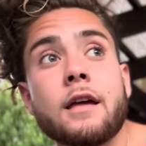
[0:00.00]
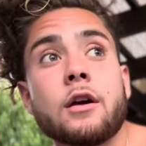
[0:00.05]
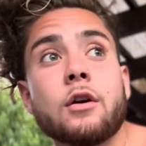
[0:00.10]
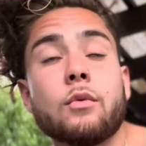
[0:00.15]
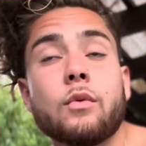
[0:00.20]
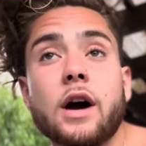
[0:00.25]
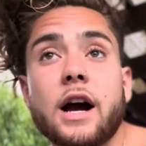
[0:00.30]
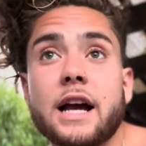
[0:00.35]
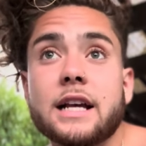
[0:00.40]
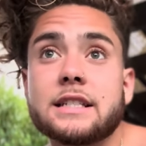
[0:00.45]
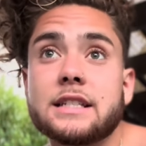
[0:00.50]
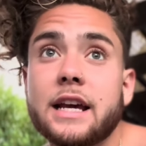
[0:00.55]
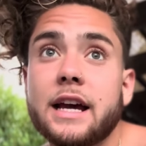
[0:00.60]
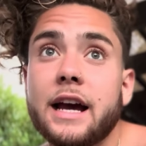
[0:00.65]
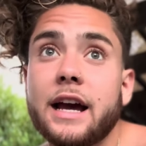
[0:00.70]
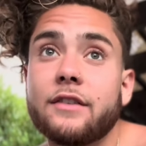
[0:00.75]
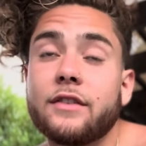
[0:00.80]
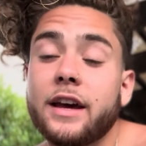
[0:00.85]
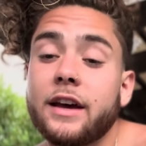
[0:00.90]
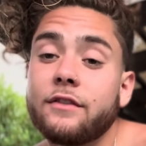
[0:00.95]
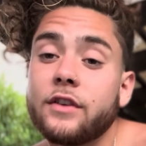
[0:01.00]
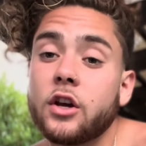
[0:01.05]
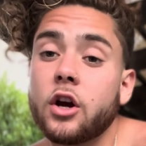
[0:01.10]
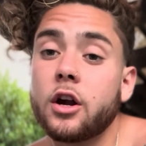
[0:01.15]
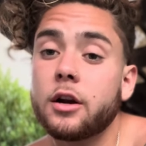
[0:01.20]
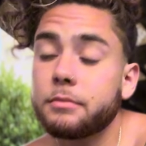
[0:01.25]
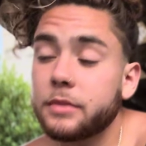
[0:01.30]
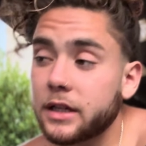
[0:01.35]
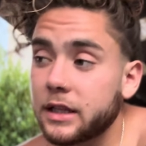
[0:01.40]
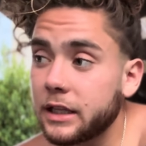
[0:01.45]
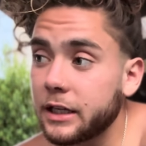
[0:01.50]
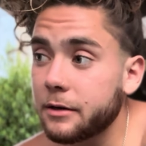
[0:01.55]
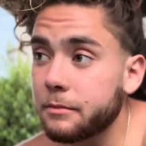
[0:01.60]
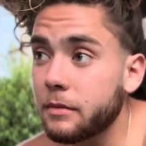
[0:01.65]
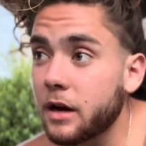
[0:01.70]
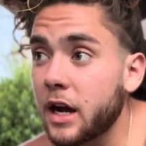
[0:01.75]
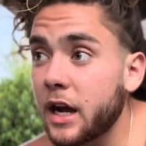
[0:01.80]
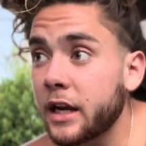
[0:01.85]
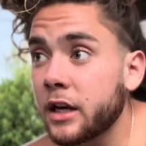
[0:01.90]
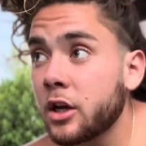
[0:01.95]
why I say I have a heavy heart but clear
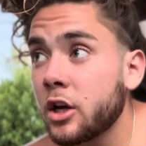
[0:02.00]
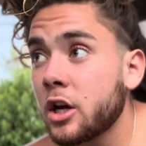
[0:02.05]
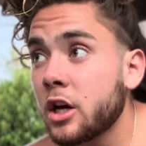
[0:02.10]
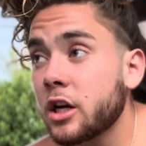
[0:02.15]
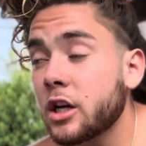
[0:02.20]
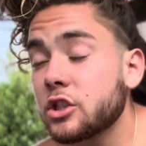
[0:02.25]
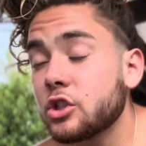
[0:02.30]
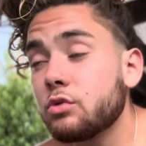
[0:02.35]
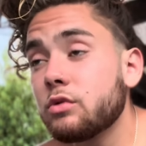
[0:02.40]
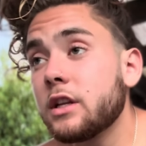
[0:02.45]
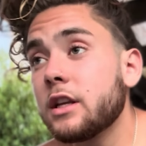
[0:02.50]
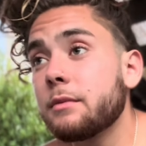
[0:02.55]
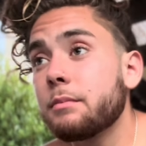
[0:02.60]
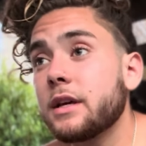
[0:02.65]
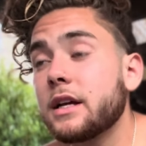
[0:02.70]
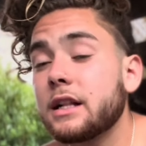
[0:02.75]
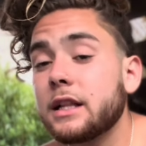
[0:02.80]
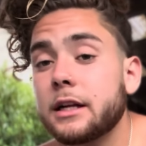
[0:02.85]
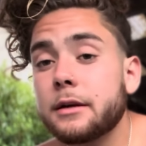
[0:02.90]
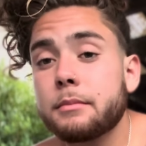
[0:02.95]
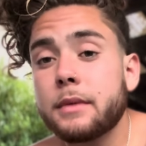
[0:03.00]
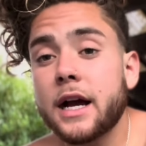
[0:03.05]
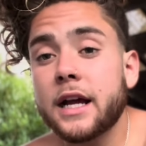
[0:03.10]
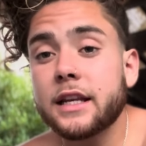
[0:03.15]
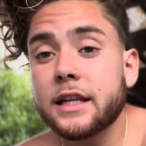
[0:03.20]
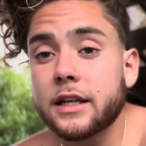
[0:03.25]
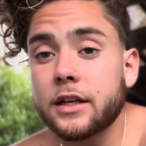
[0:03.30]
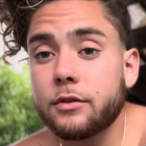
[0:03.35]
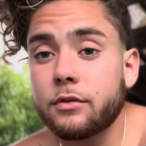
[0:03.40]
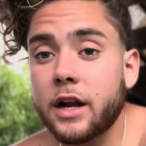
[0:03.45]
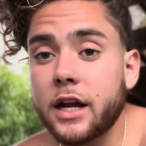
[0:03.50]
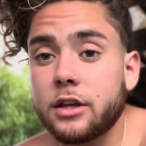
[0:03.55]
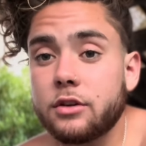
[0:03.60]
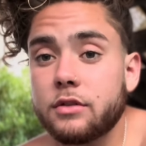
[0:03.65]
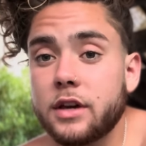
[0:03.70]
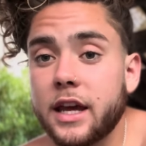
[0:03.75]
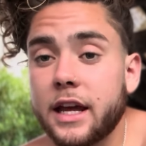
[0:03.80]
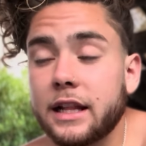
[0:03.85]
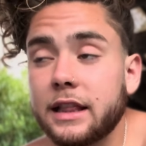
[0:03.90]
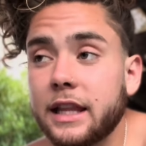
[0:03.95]
mind, because you need to be clear-minded, right? You
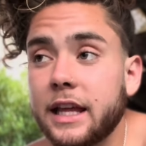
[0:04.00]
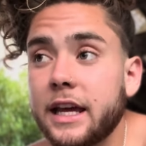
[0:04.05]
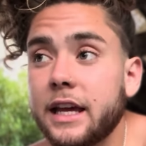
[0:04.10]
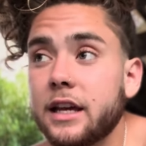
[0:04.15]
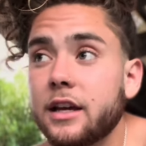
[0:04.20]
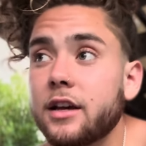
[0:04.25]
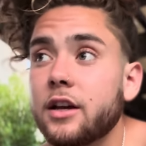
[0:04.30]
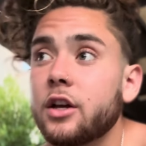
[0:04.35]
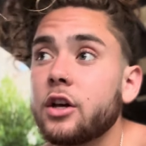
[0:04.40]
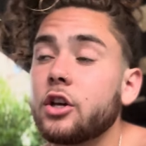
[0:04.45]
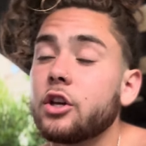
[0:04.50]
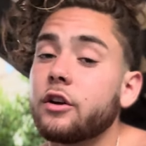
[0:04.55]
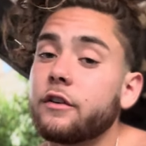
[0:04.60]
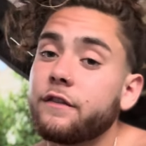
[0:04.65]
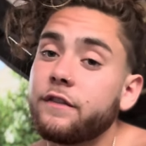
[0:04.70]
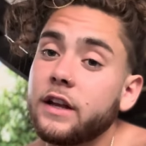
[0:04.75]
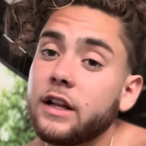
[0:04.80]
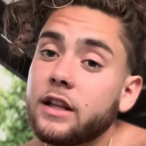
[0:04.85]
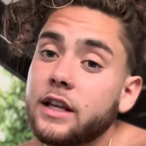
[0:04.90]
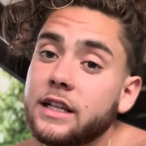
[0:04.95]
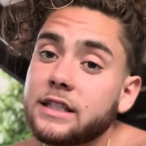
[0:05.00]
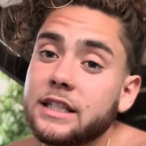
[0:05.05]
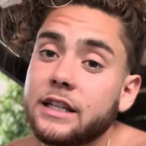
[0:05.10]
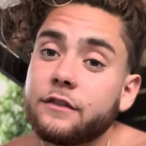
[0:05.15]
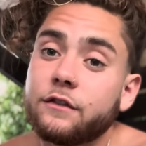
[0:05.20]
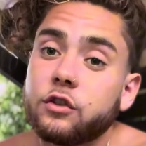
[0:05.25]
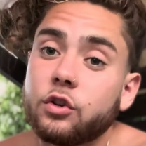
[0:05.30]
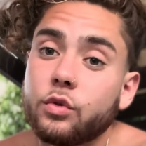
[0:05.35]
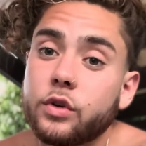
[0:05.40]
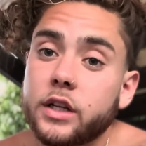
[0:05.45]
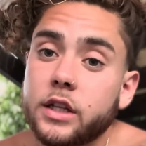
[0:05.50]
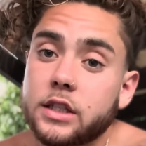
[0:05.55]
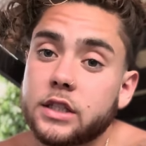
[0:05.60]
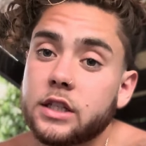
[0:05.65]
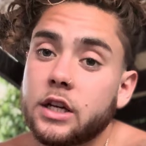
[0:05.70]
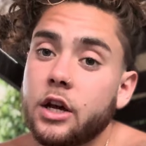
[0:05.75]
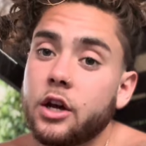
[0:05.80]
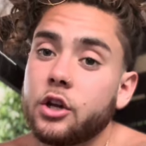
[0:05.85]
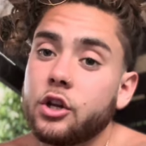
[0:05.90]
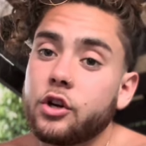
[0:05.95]
can't let your feelings influence
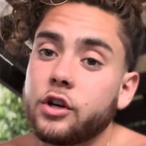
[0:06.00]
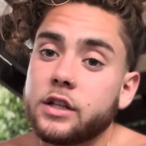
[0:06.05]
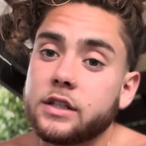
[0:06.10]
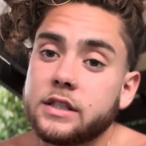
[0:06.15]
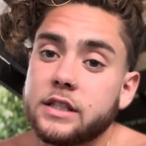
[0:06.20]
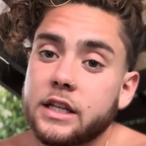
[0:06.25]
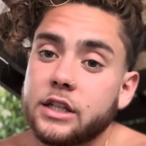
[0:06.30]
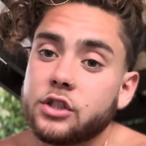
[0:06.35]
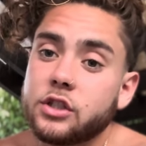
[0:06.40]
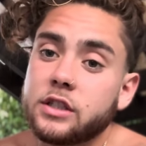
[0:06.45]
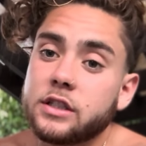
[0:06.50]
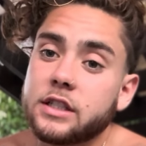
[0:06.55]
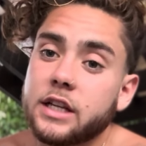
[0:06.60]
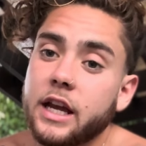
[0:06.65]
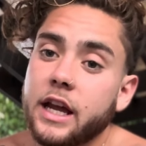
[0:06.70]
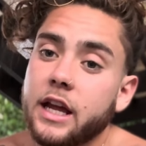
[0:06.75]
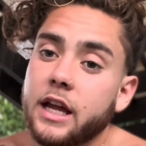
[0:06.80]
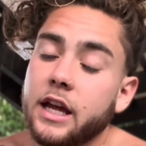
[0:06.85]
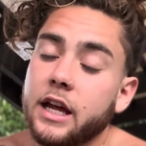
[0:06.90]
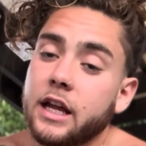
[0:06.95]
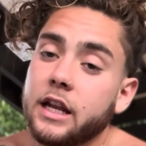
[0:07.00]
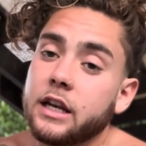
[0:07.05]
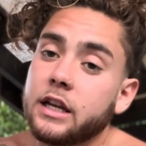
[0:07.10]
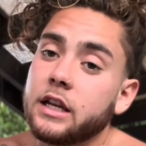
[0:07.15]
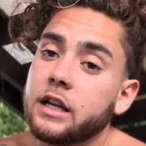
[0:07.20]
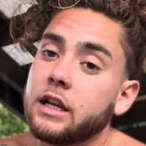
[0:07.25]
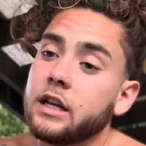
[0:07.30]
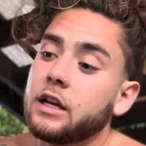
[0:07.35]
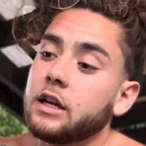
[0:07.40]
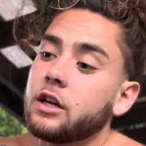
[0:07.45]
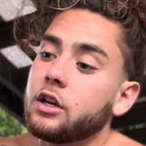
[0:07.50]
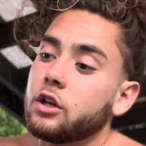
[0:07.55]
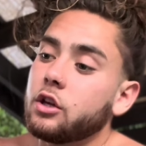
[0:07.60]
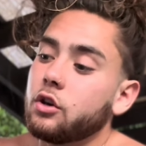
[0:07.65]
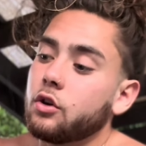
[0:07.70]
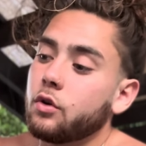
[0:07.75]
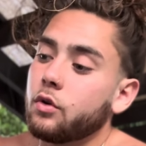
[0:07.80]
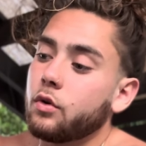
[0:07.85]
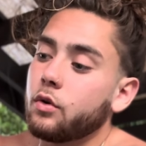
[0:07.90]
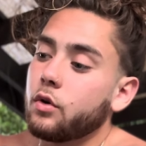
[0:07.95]
your decisions and
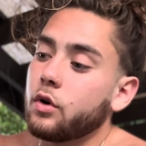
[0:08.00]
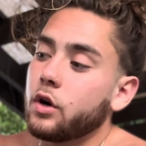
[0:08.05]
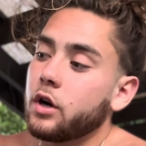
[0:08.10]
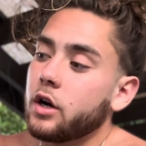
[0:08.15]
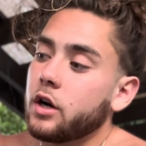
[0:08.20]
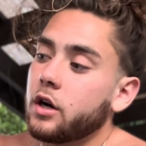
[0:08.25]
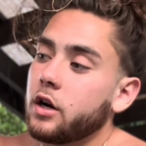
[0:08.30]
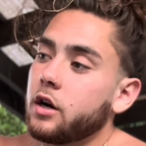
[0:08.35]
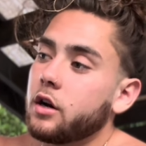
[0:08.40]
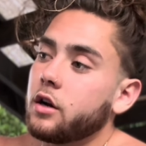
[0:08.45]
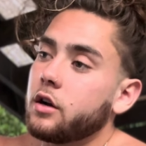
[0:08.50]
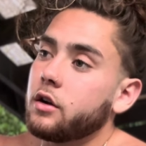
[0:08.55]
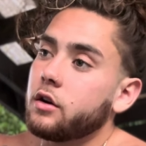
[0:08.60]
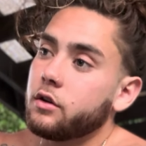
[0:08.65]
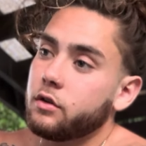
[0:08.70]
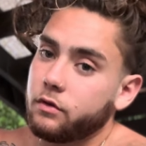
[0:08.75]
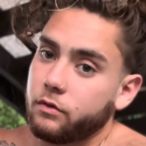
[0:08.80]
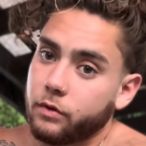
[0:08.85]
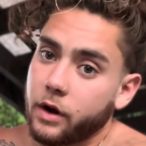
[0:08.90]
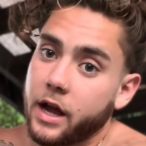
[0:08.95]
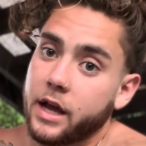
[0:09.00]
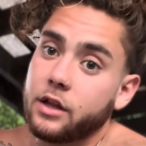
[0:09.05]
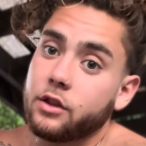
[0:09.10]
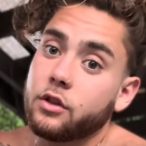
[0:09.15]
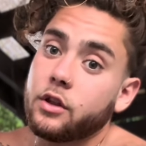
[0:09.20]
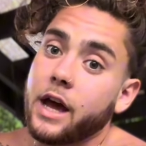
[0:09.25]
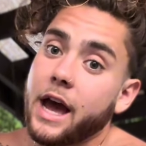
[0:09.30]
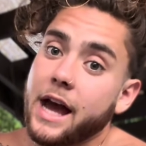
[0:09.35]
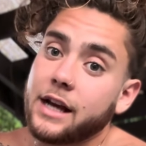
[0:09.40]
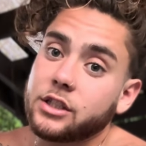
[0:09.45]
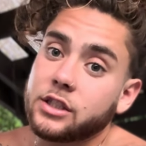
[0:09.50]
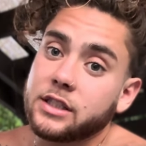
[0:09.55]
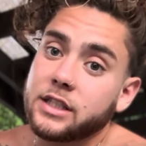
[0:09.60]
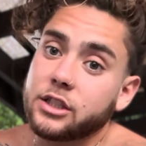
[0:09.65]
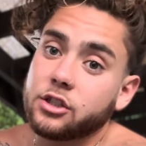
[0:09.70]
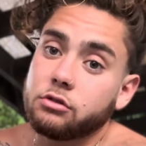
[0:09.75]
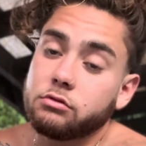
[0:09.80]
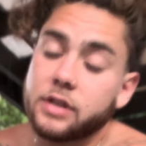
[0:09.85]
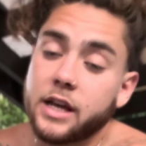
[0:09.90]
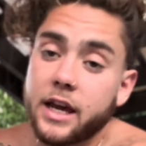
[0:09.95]
your, right, the actions
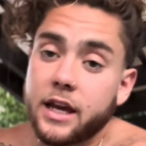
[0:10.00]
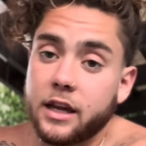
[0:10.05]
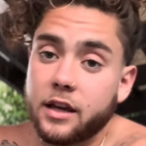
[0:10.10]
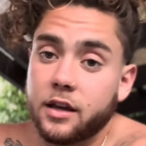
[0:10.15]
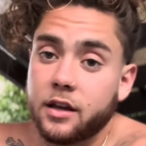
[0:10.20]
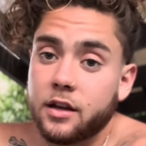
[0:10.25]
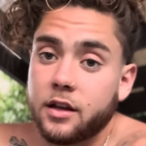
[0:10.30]
that you take.